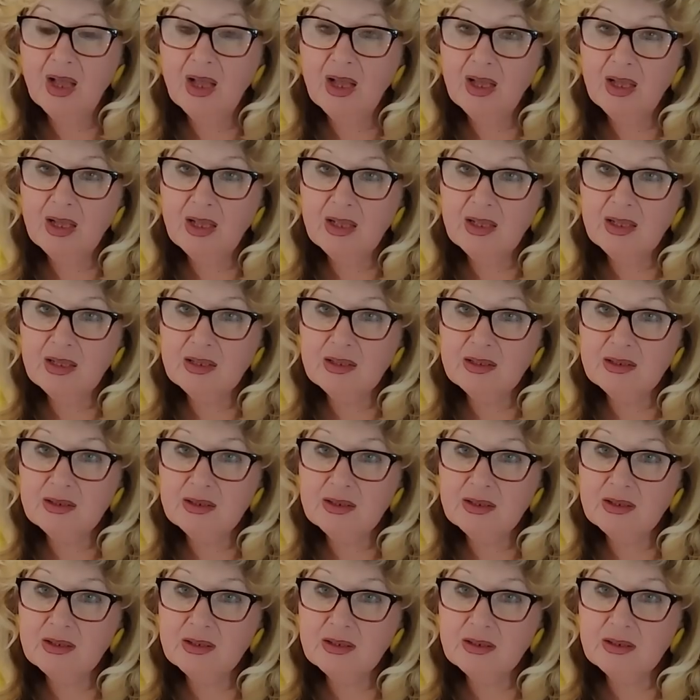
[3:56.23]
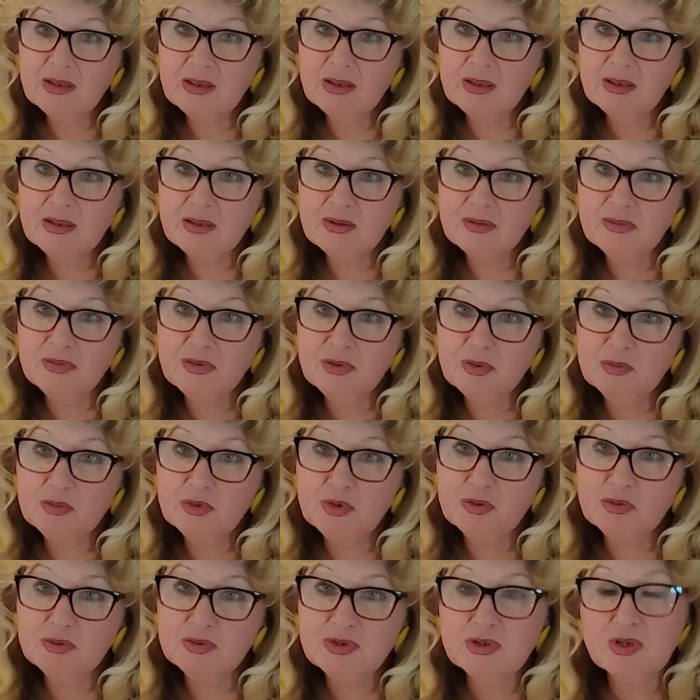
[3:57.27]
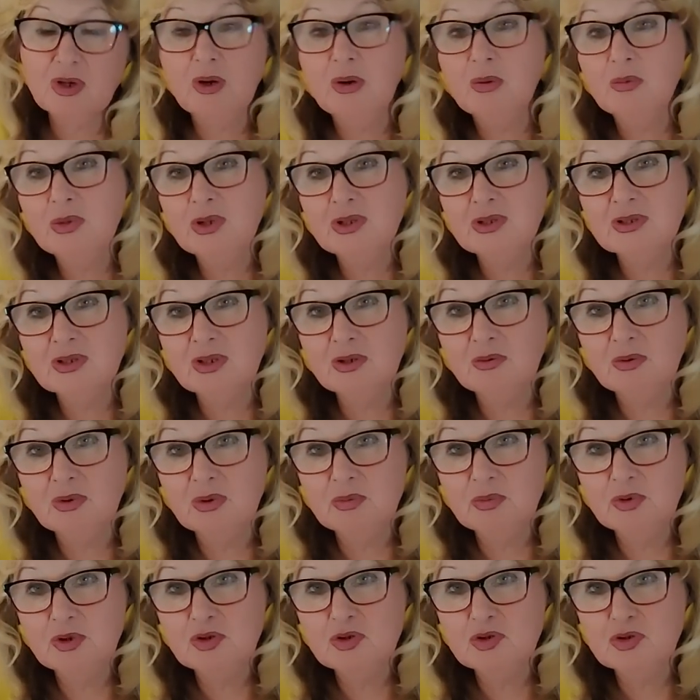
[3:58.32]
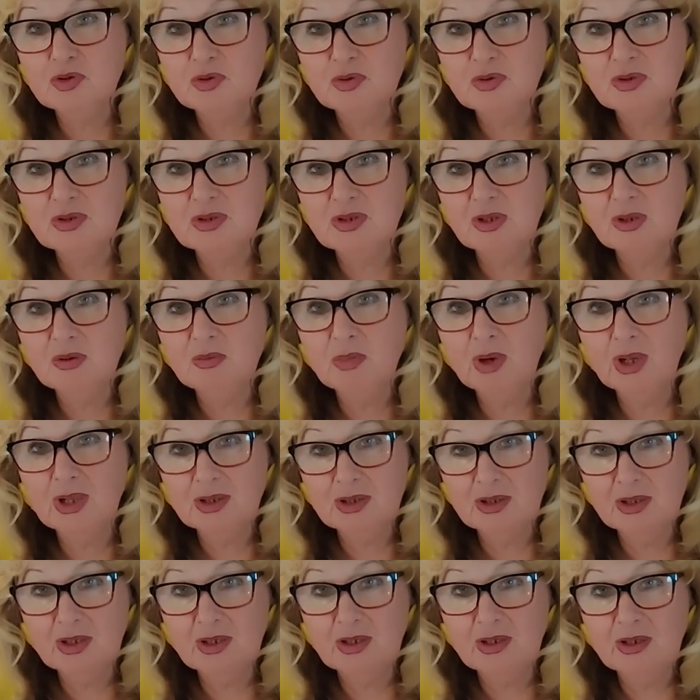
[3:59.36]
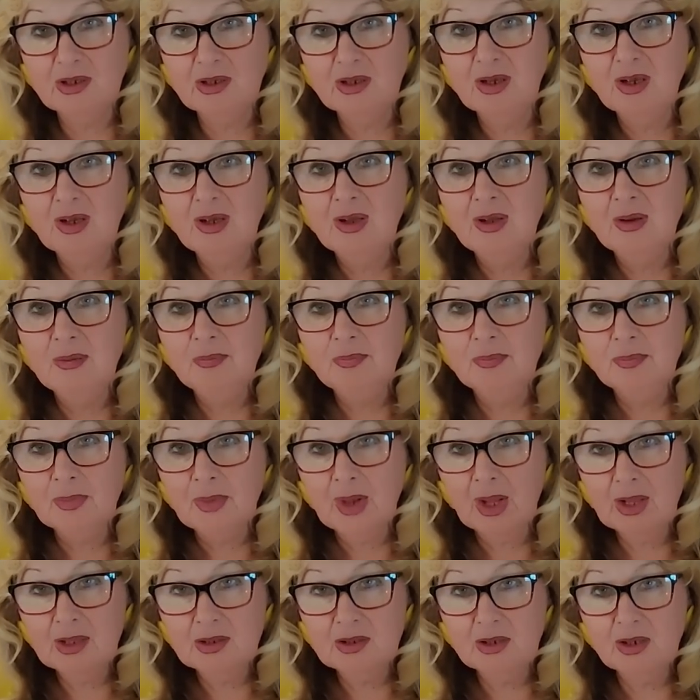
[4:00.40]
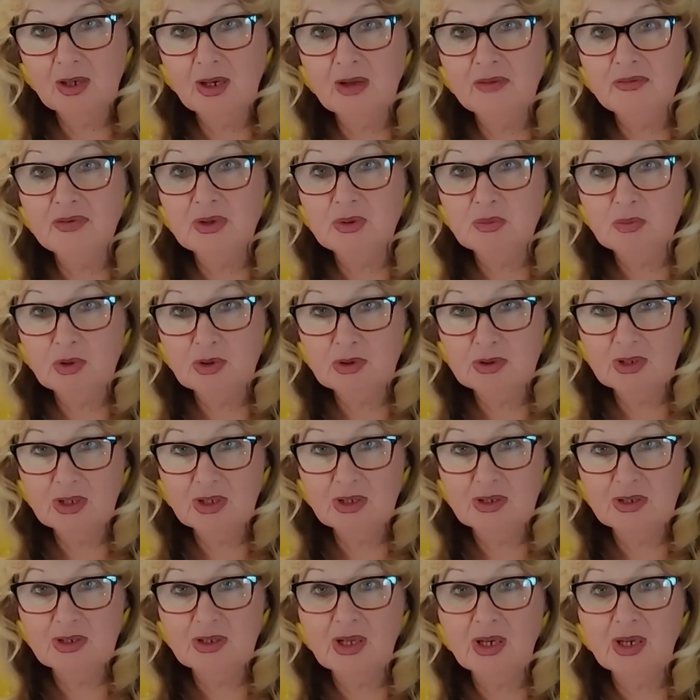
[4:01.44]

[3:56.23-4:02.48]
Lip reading: And from those comments I will be choosing Monday at 11 Mountain